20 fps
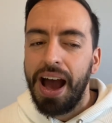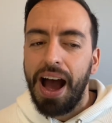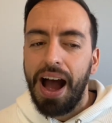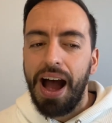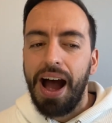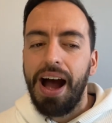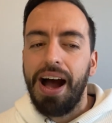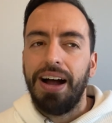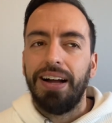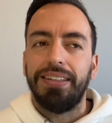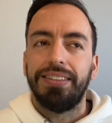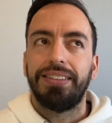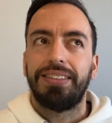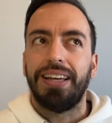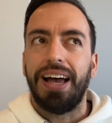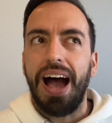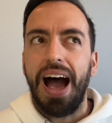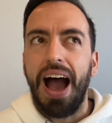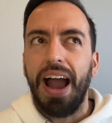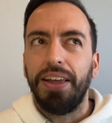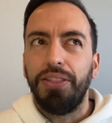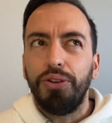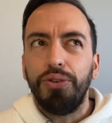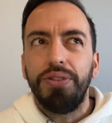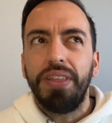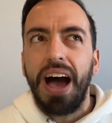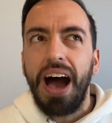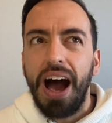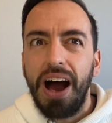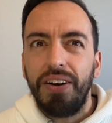And I
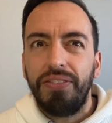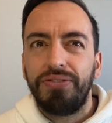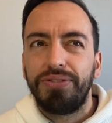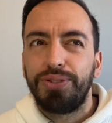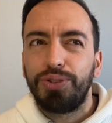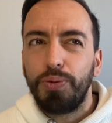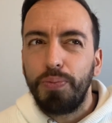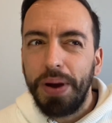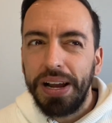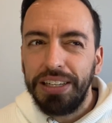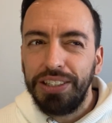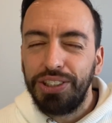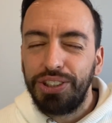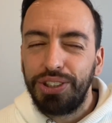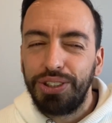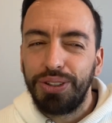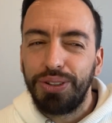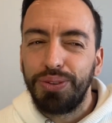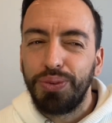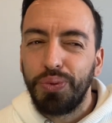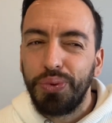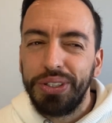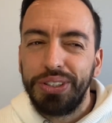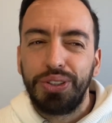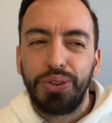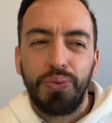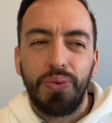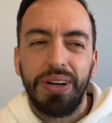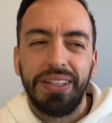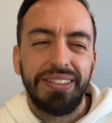don't have to mention
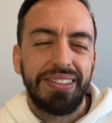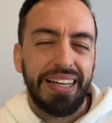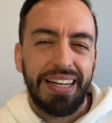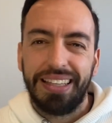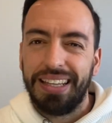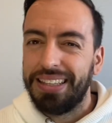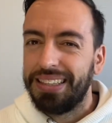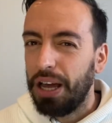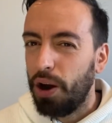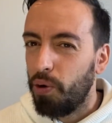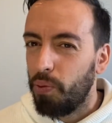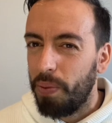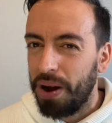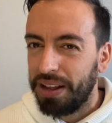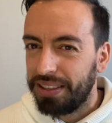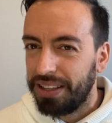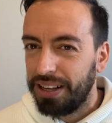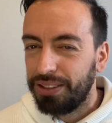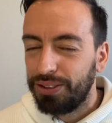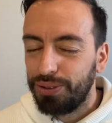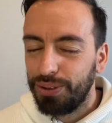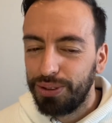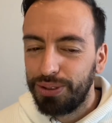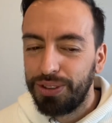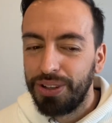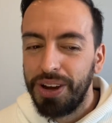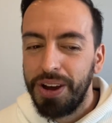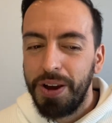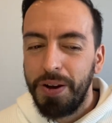which ones are the Tau battlesuits,